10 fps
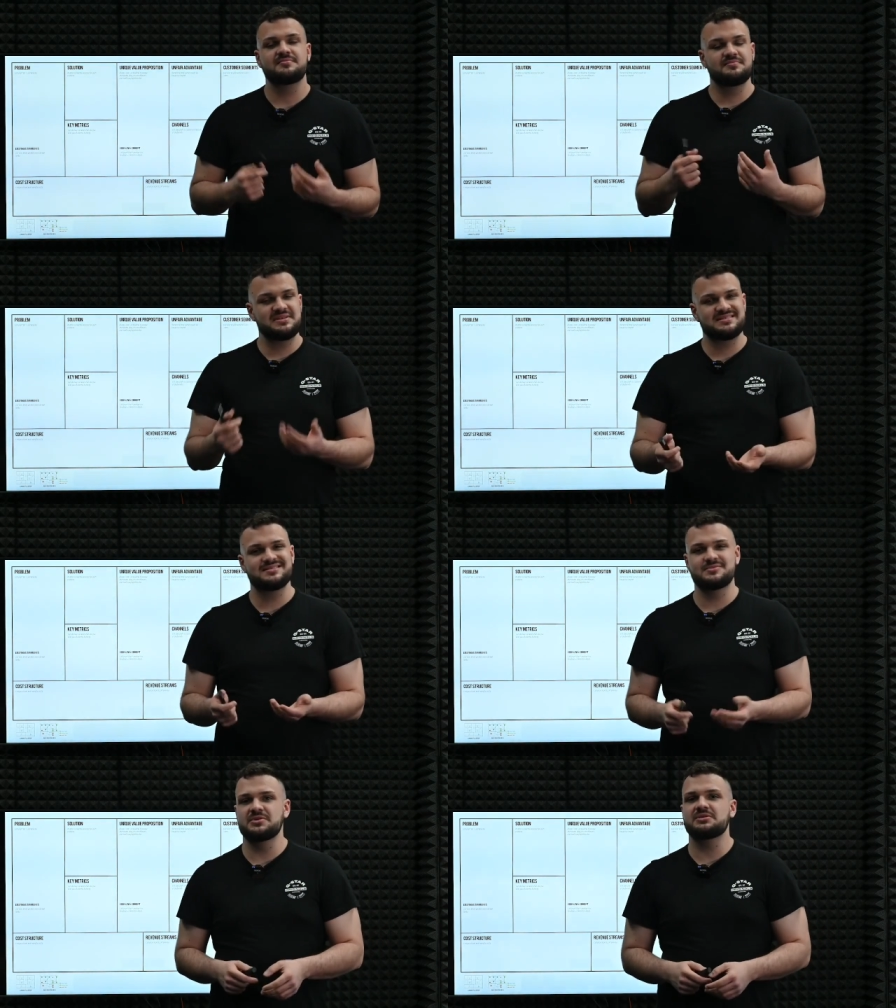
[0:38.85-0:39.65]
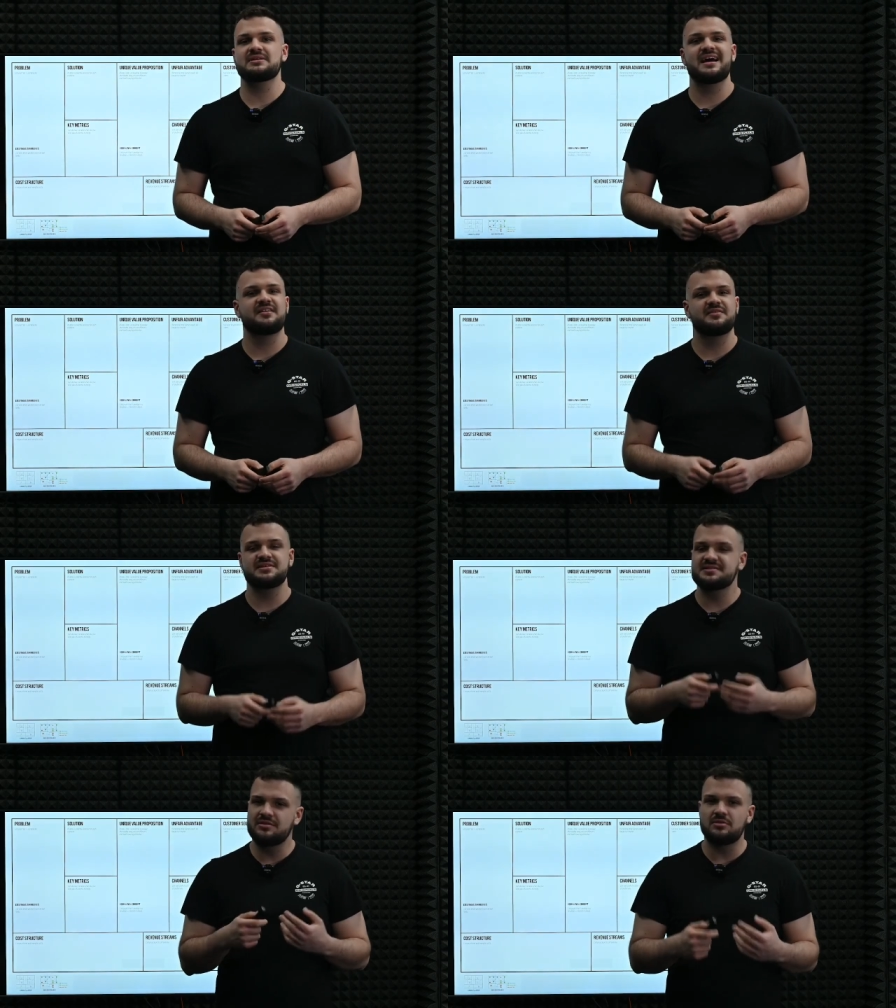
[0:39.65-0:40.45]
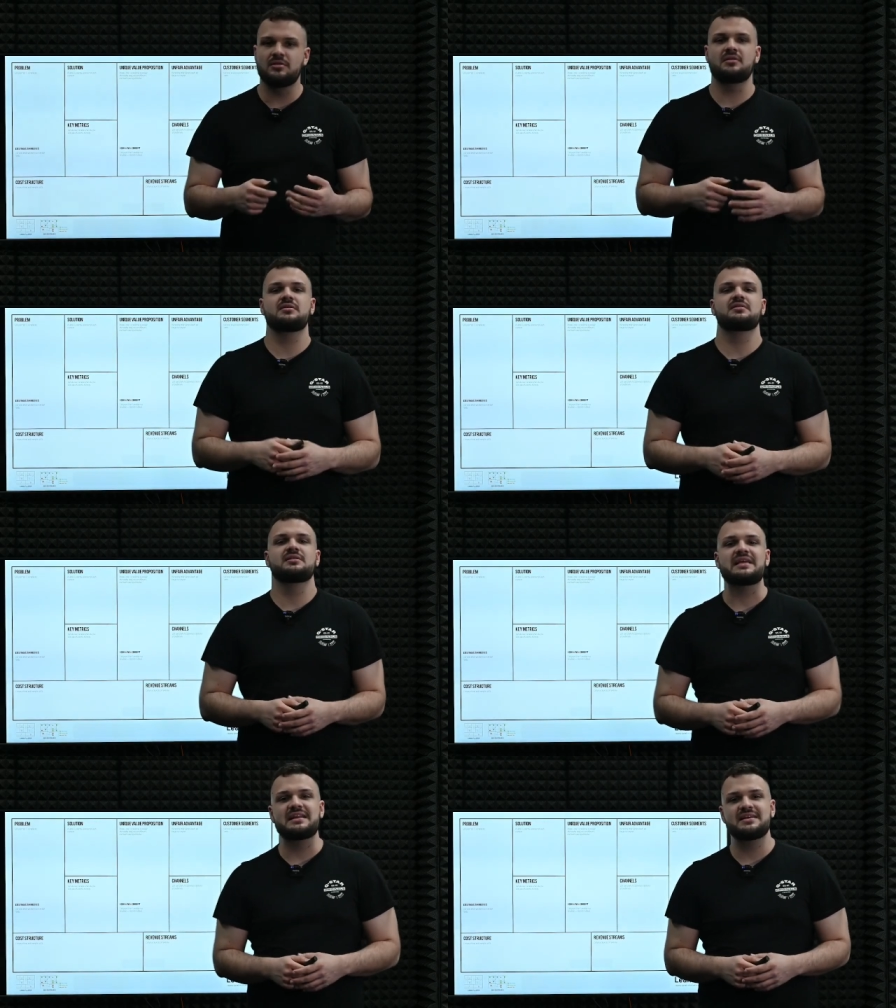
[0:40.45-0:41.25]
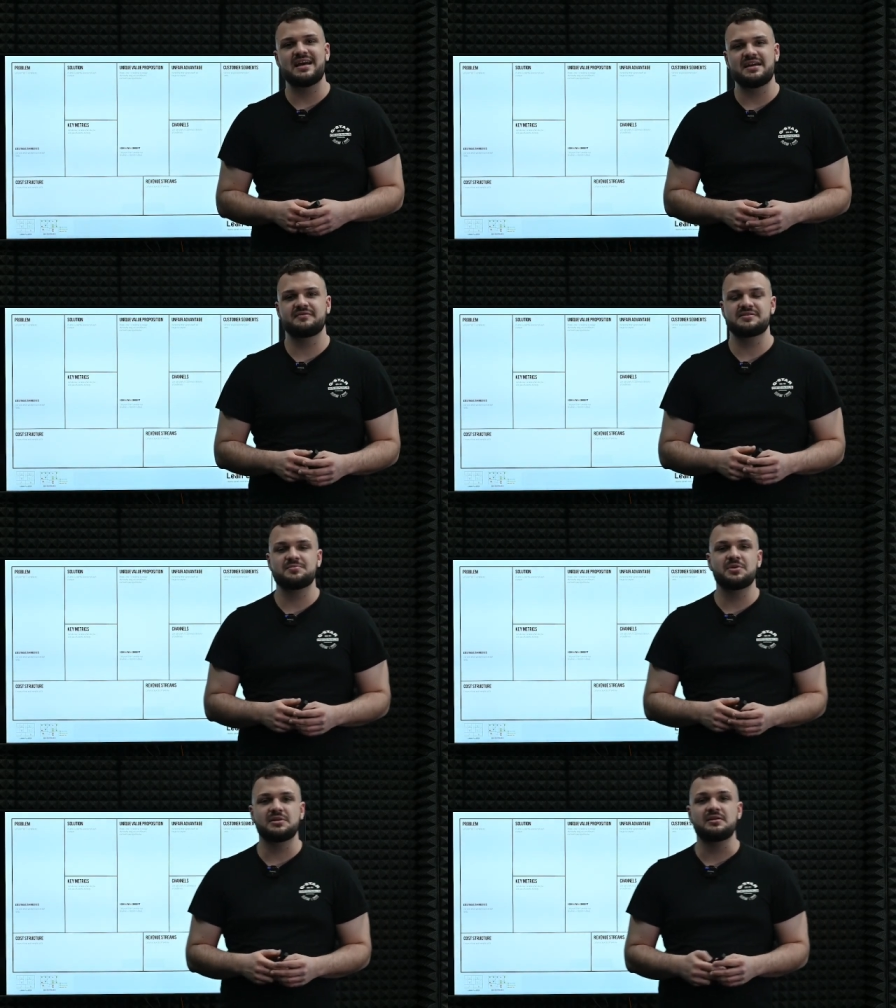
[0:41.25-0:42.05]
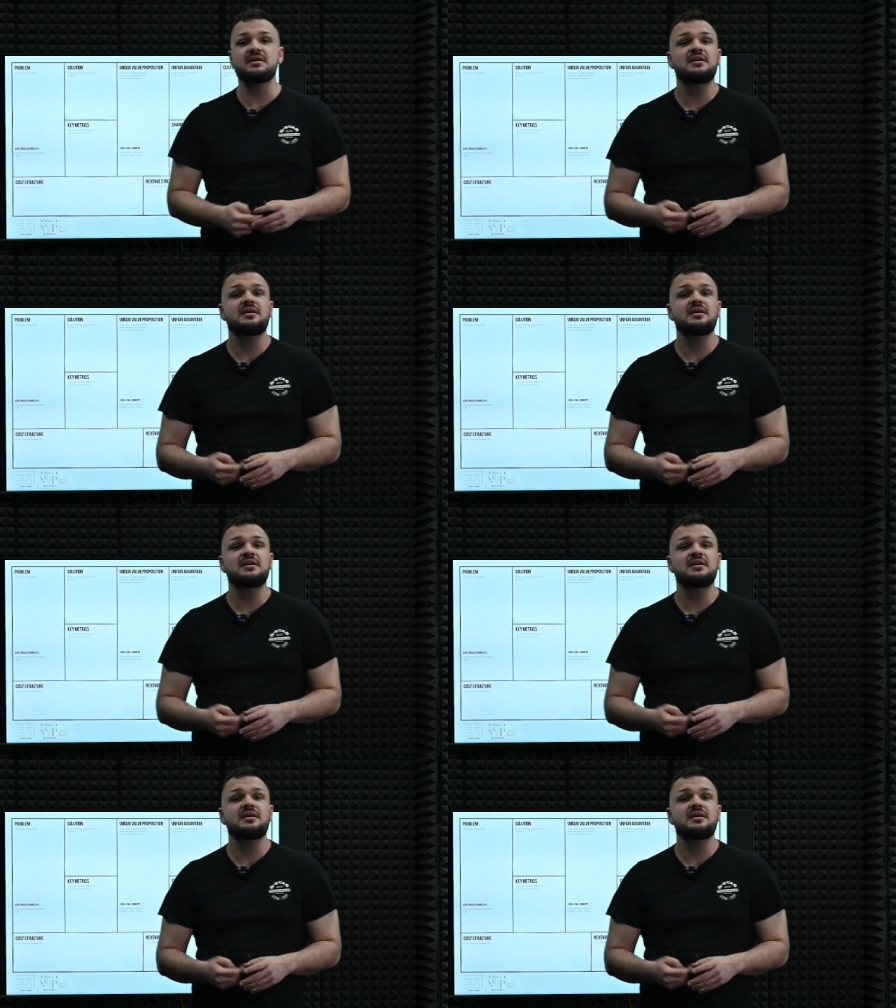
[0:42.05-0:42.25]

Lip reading: business model canvas or lean canvas model.